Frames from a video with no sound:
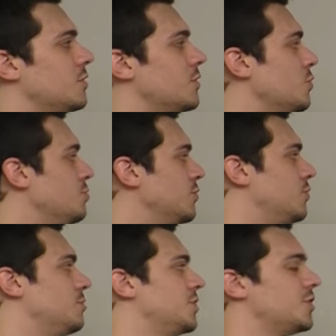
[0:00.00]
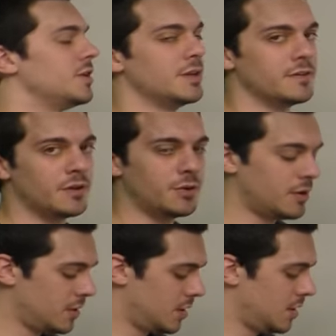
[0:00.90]
if it's an Ubuntu machine,
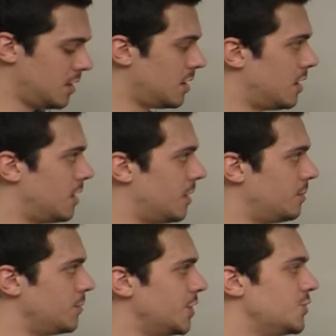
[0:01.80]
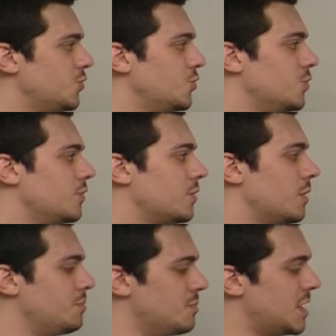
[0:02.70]
etc. You need to use
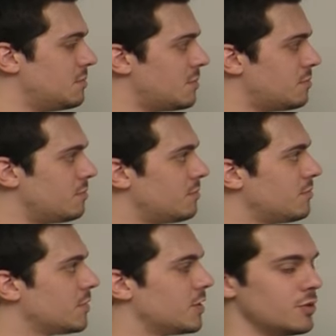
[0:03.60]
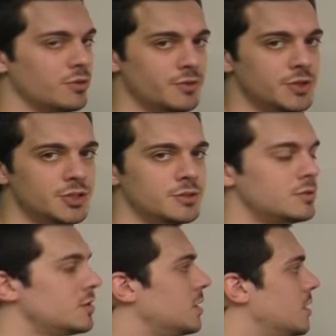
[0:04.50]
a minimum kernel version.